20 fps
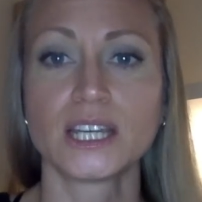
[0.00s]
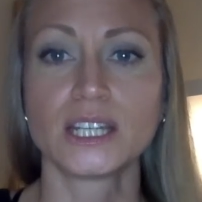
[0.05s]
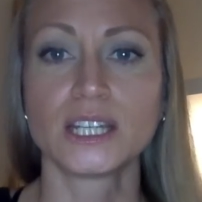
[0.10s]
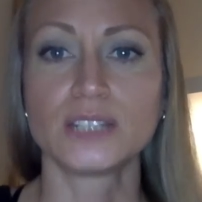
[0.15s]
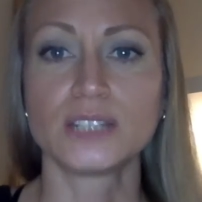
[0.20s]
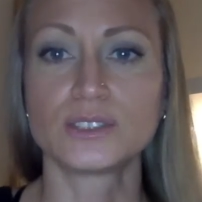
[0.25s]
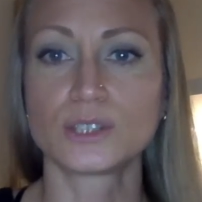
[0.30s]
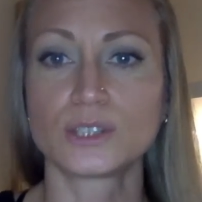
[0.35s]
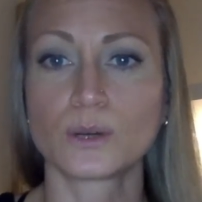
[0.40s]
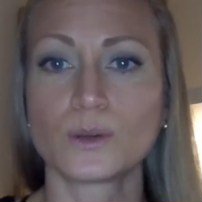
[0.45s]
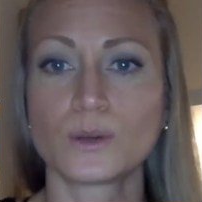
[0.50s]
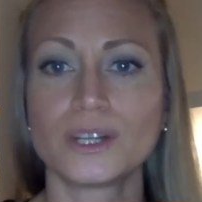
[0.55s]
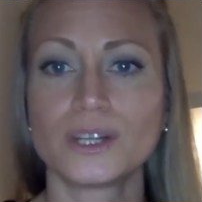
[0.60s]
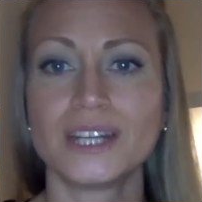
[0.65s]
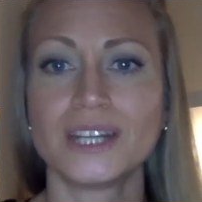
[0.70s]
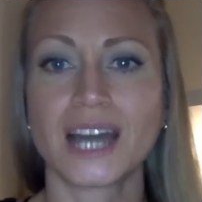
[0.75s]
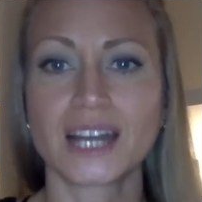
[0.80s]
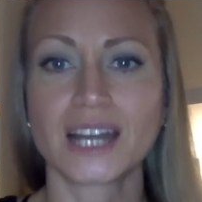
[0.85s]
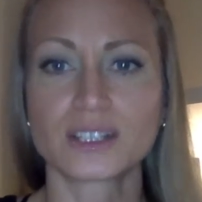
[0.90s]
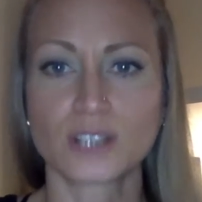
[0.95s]
And so
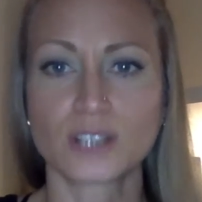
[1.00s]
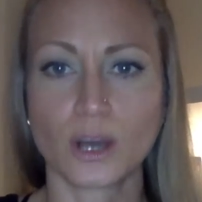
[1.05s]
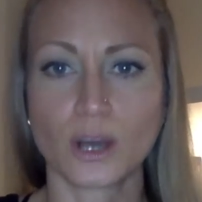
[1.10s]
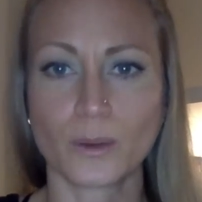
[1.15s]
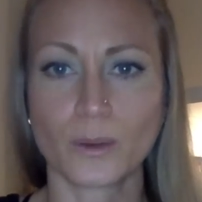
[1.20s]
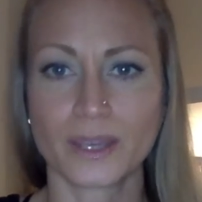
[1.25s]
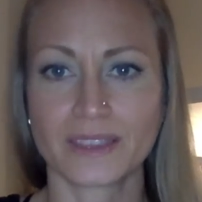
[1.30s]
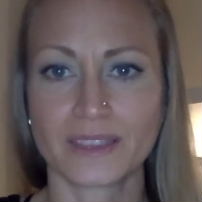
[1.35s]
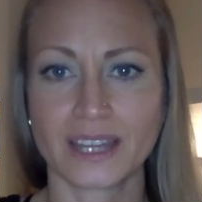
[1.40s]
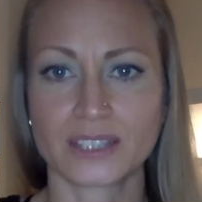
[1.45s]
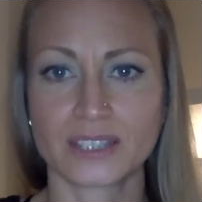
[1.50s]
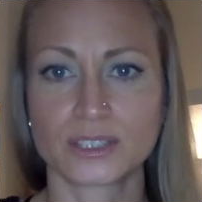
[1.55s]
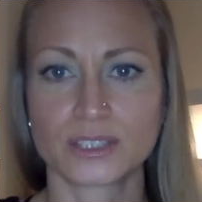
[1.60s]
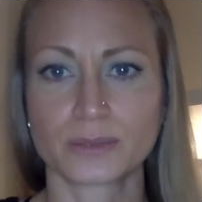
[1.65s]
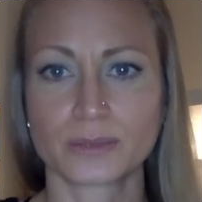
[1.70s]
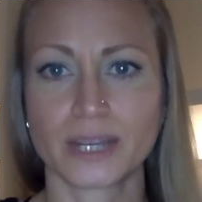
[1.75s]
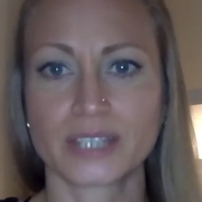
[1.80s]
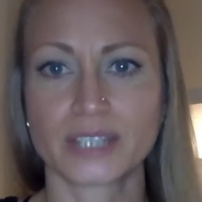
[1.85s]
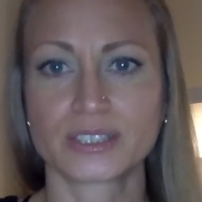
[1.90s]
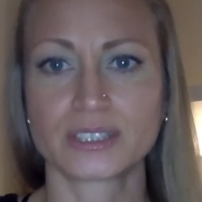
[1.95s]
not going that
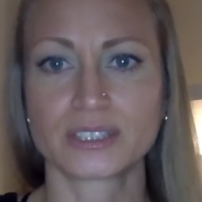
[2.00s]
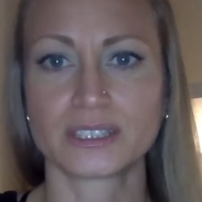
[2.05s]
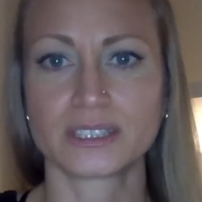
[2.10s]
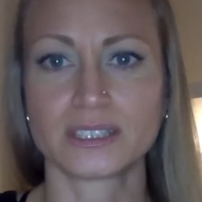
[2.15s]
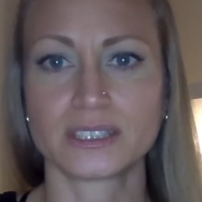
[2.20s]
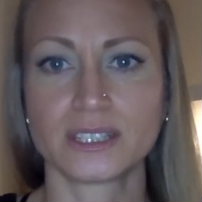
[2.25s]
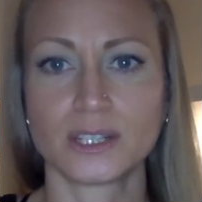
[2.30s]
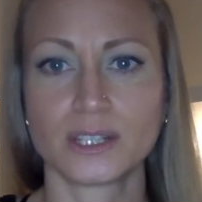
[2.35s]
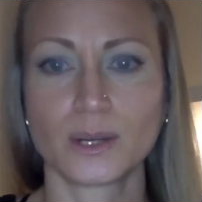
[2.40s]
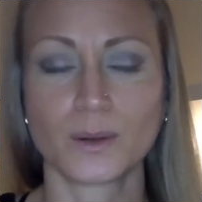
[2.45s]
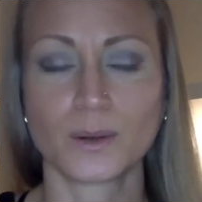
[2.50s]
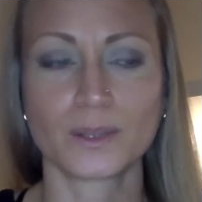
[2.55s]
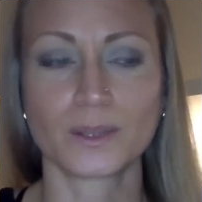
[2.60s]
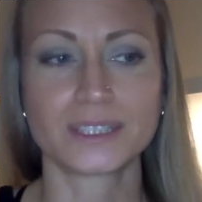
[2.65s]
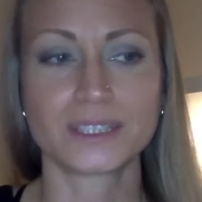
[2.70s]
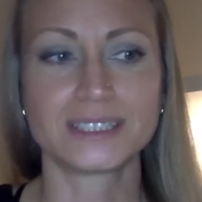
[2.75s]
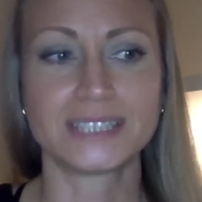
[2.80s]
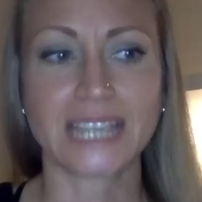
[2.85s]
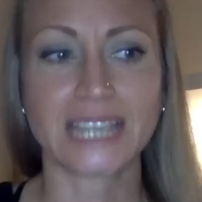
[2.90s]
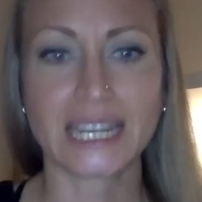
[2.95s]
direction, you know,
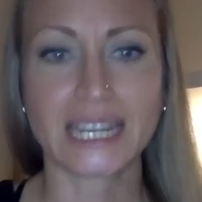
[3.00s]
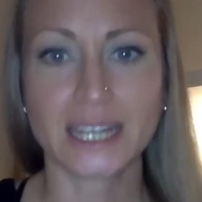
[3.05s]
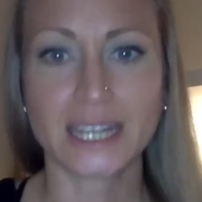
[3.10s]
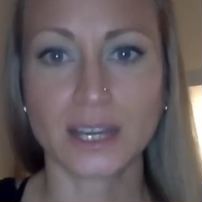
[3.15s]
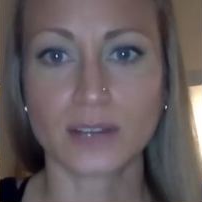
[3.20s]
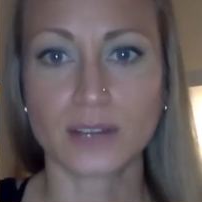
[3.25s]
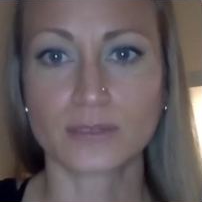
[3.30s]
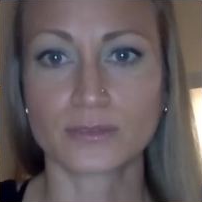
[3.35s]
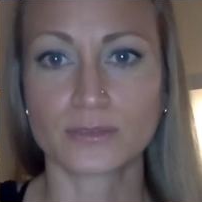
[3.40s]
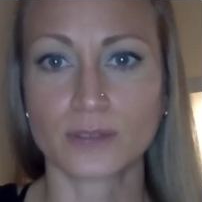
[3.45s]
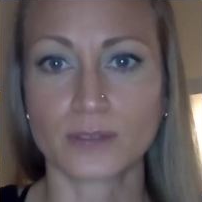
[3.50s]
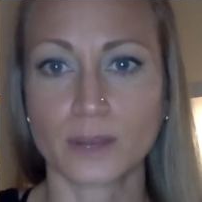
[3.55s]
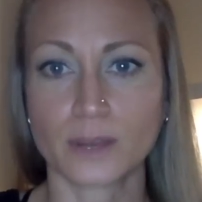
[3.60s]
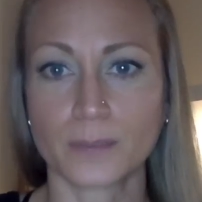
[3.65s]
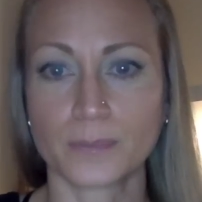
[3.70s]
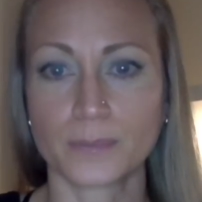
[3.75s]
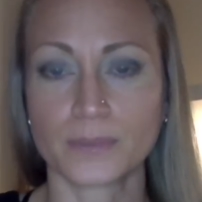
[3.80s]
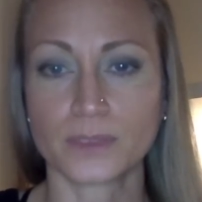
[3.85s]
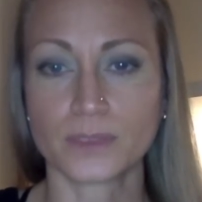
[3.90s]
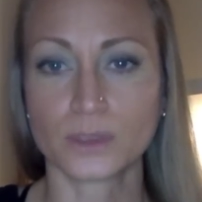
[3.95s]
Dana
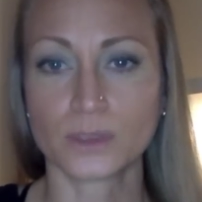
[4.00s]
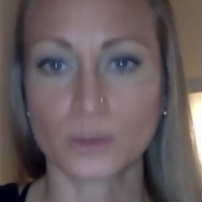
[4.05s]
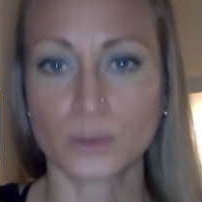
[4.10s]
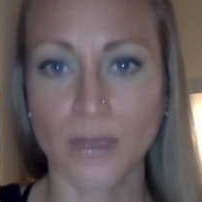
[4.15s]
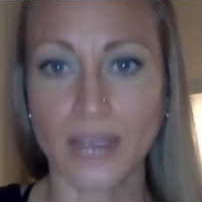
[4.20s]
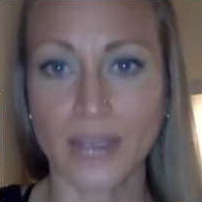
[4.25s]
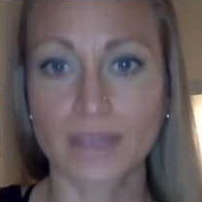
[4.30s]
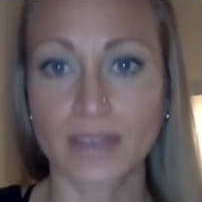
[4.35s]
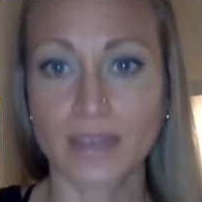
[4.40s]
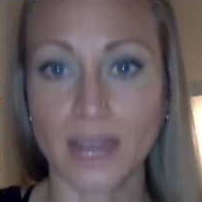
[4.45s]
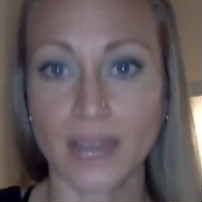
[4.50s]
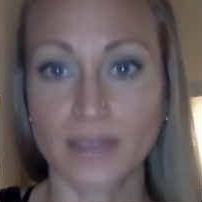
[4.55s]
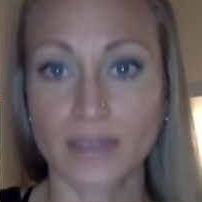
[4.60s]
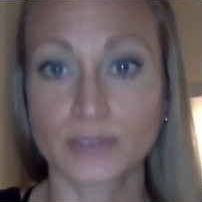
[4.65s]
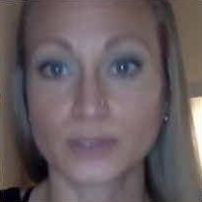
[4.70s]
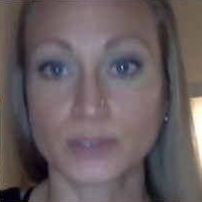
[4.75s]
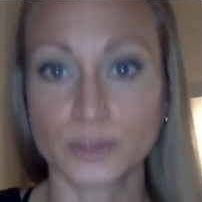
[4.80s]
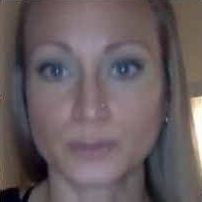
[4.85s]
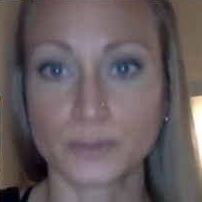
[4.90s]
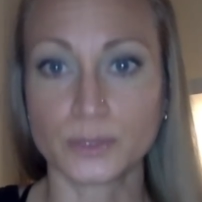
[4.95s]
from Thrive
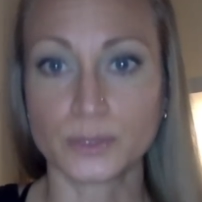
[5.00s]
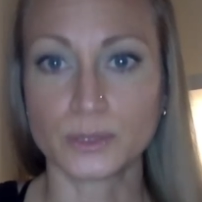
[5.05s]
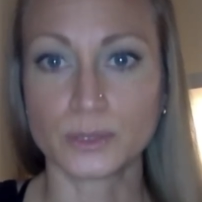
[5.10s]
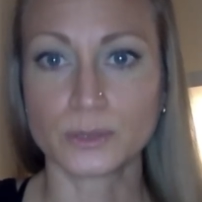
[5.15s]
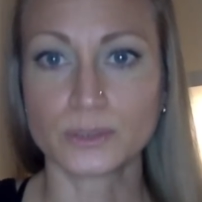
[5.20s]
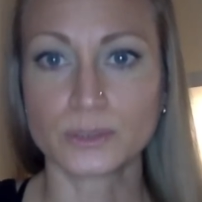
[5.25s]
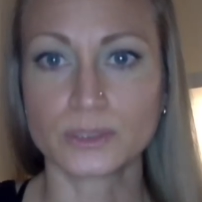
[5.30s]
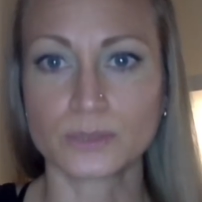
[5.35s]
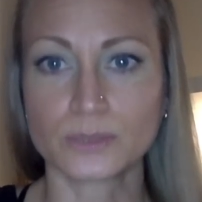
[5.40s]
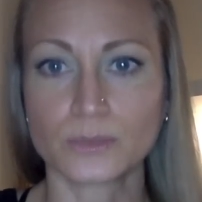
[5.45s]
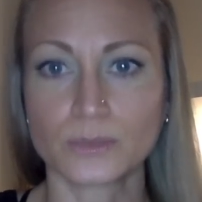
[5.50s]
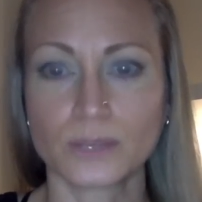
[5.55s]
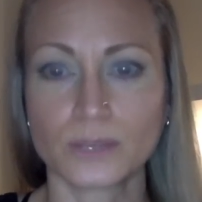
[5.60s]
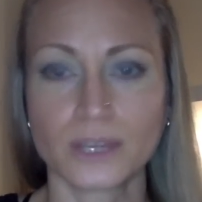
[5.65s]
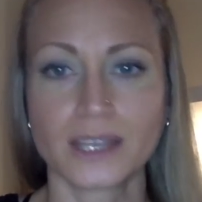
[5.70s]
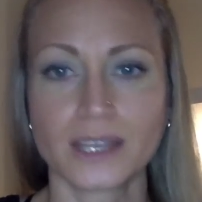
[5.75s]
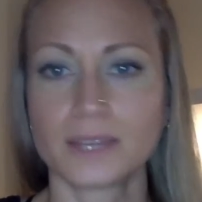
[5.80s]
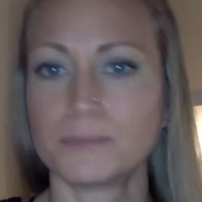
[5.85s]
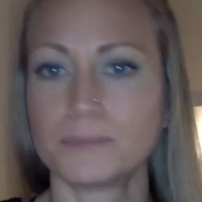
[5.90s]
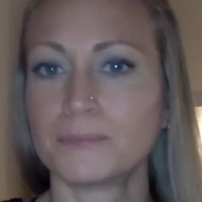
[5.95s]
After Abuse and
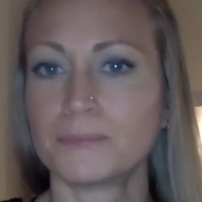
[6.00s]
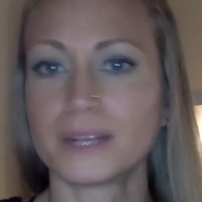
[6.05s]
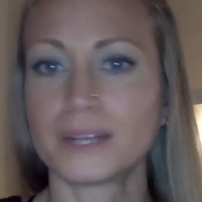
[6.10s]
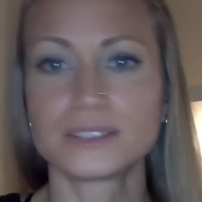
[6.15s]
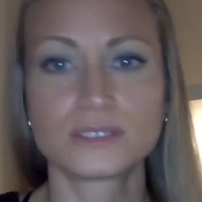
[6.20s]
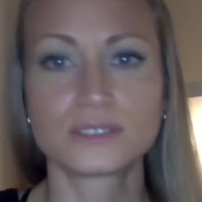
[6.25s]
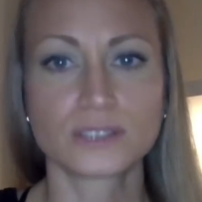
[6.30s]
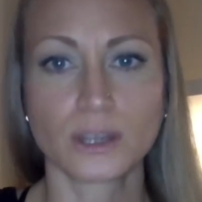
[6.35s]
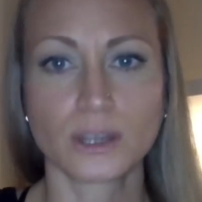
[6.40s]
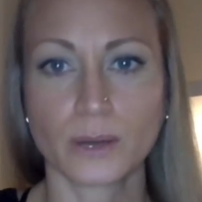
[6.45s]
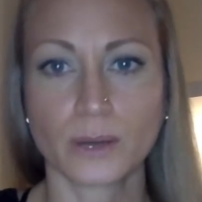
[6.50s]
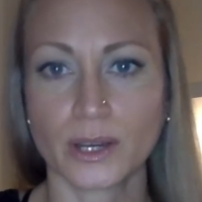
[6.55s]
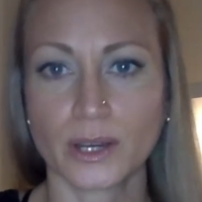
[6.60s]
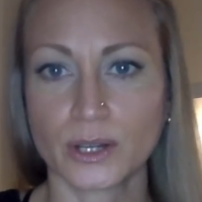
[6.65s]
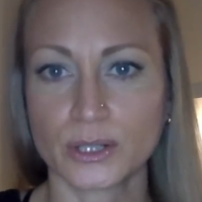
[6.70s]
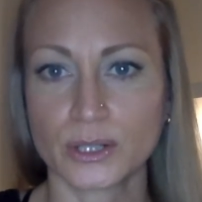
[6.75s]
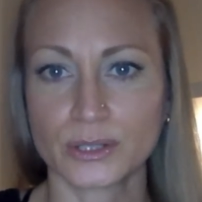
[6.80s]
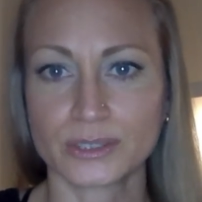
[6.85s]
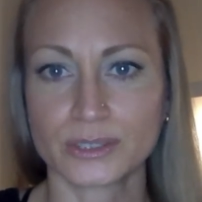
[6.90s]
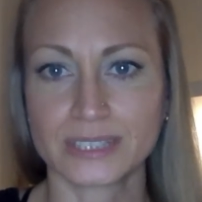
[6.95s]
months ago I
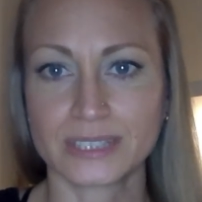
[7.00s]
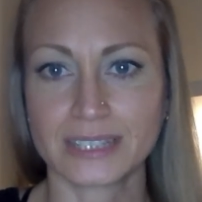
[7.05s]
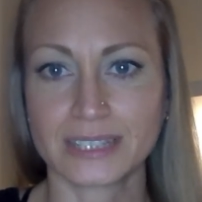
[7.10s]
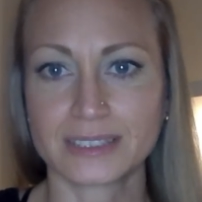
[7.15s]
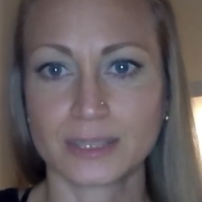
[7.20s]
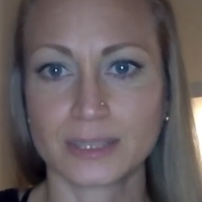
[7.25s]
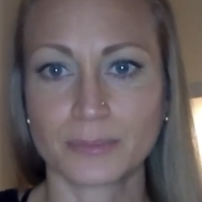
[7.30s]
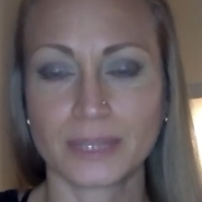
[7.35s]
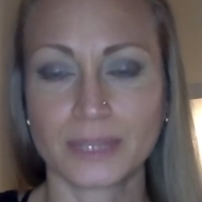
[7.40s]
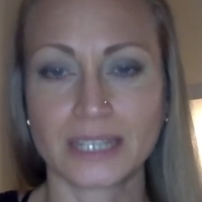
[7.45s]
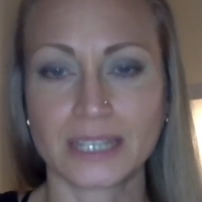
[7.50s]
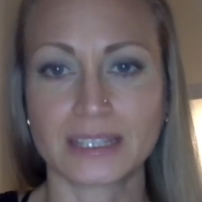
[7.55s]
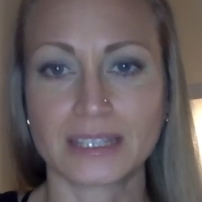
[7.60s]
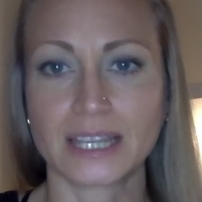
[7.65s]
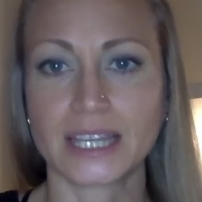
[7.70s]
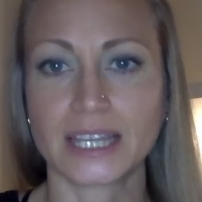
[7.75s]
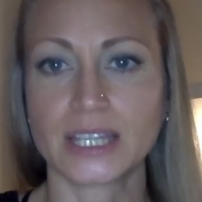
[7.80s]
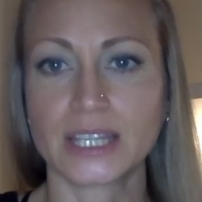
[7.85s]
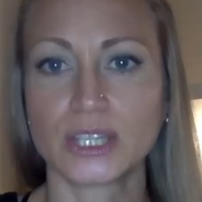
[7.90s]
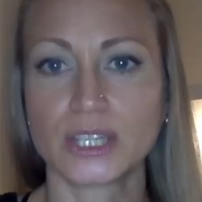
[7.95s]
heard her say something
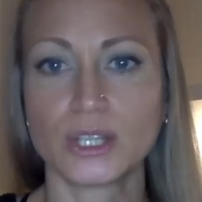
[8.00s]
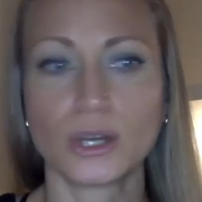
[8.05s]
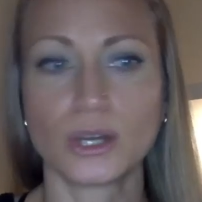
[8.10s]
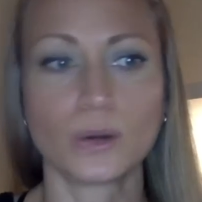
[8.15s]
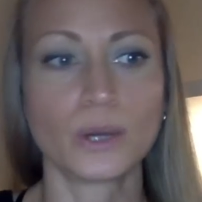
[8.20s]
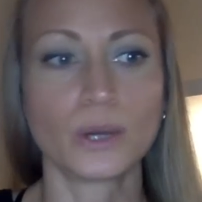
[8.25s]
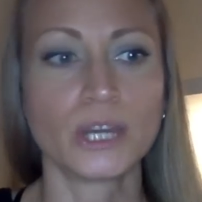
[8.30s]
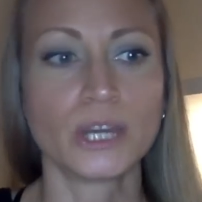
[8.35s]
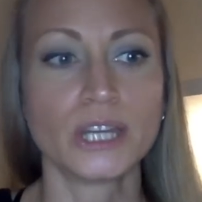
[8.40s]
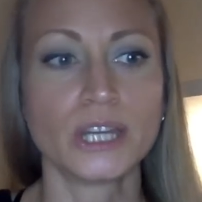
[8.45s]
like, you know,